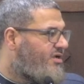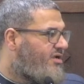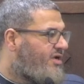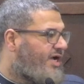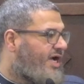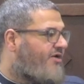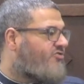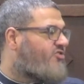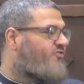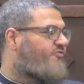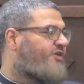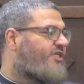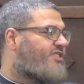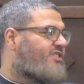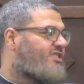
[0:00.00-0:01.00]
How to
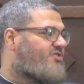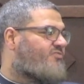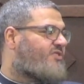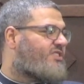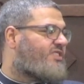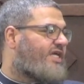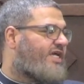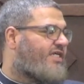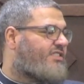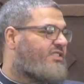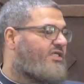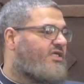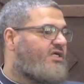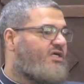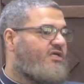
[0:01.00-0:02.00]
fix these mistakes?
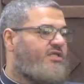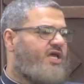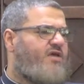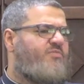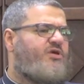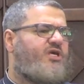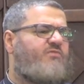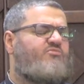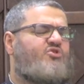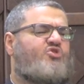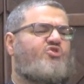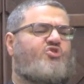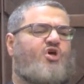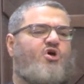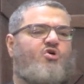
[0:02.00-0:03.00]
They became
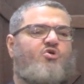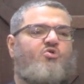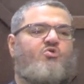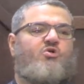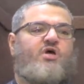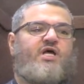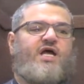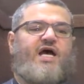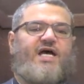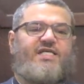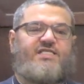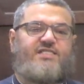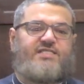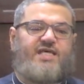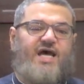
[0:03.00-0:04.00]
so
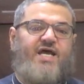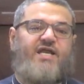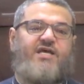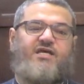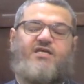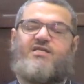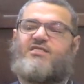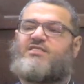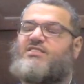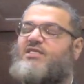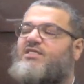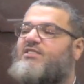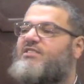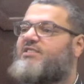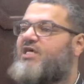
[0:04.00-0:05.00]
ascetic in a
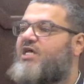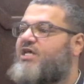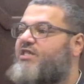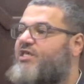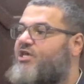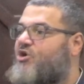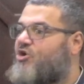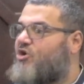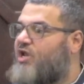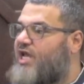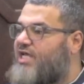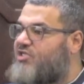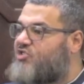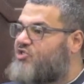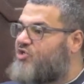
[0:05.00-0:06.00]
sense. They call
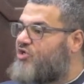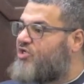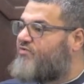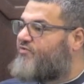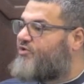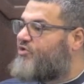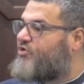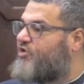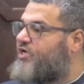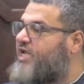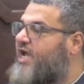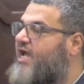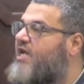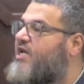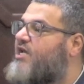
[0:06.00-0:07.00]
az-zuhd fi
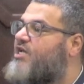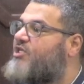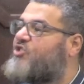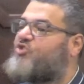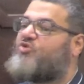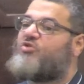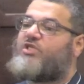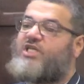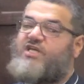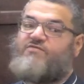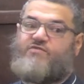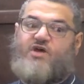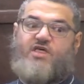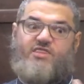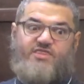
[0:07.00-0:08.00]
dunya is to
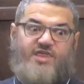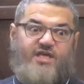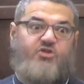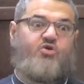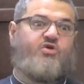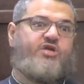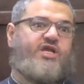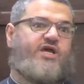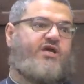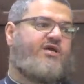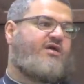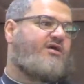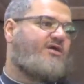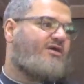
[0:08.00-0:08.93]
leave the dunya.